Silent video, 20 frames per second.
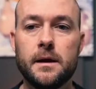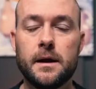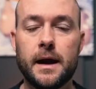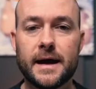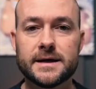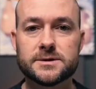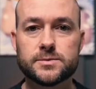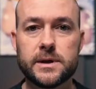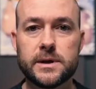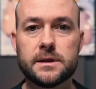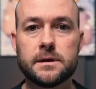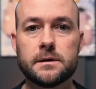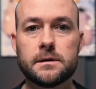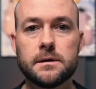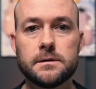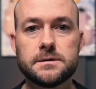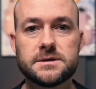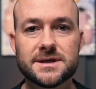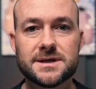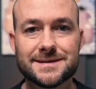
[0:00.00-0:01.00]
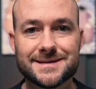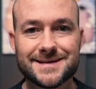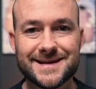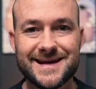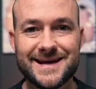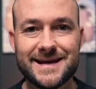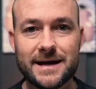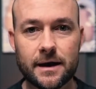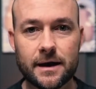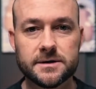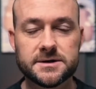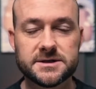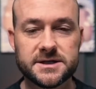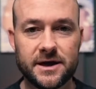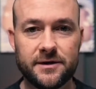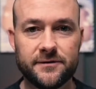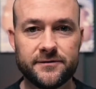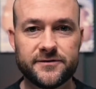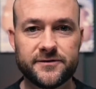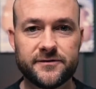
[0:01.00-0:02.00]
as we learn to lead
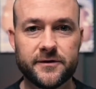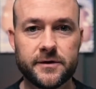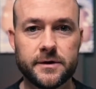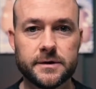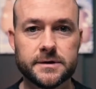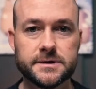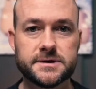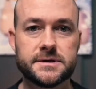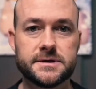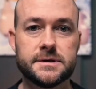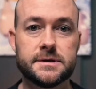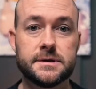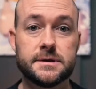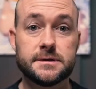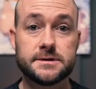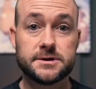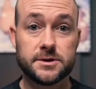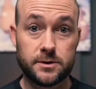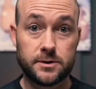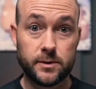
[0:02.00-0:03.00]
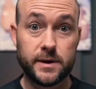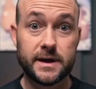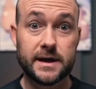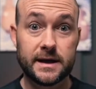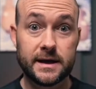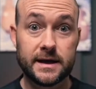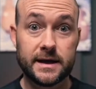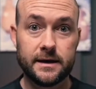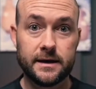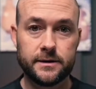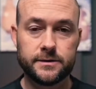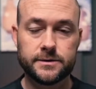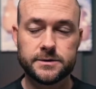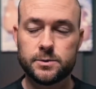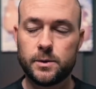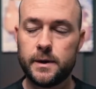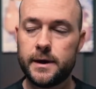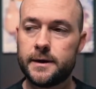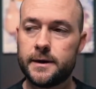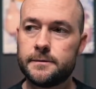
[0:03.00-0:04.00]
ourselves first so that we can lead others
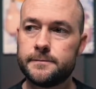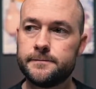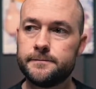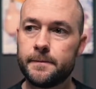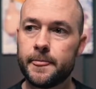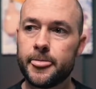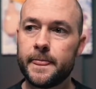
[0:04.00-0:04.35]
well,